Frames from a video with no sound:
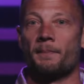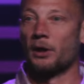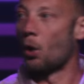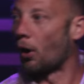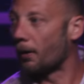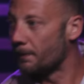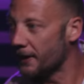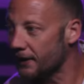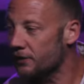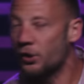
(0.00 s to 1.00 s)
below our
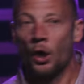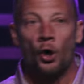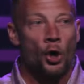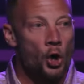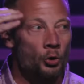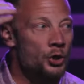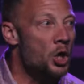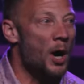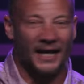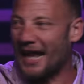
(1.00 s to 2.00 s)
means. Who
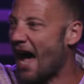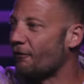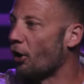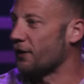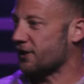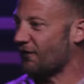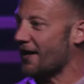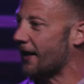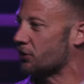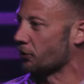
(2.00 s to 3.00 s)
knew I could have all this
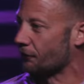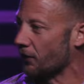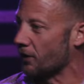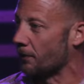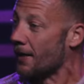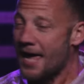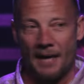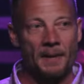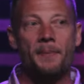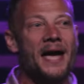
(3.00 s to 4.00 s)
financial freedom?
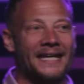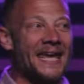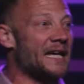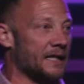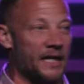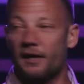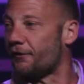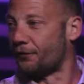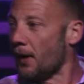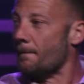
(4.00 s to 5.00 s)
And maybe I can't
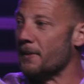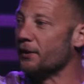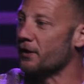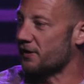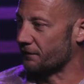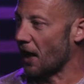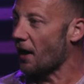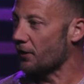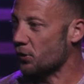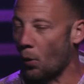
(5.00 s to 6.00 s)
give millions of
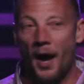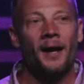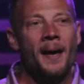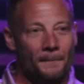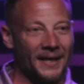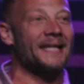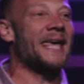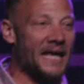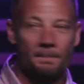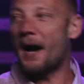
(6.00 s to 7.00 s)
dollars away, but I
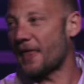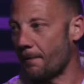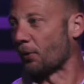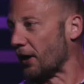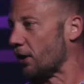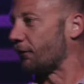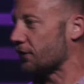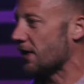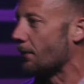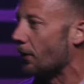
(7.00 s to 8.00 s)
can buy that burrito for
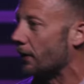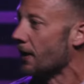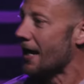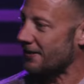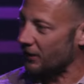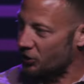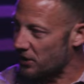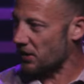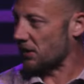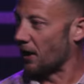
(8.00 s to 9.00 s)
someone and say,
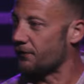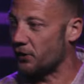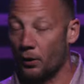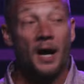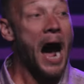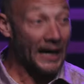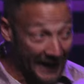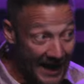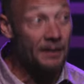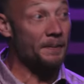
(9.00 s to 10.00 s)
Jesus loves you. I
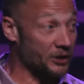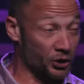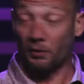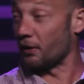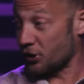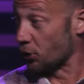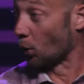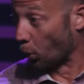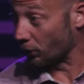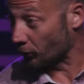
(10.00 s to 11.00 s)
can be generous to the
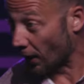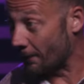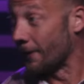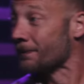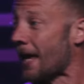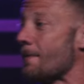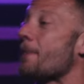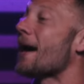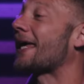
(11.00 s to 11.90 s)
world around me. And maybe I